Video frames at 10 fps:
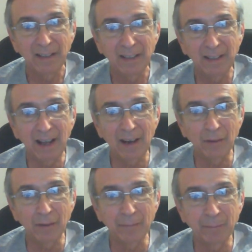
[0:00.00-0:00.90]
in
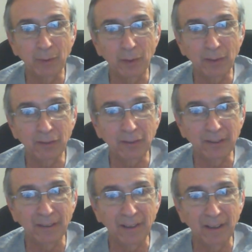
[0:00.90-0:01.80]
our
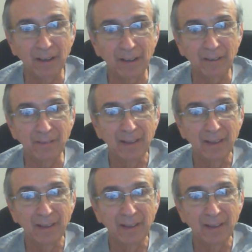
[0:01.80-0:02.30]
portion of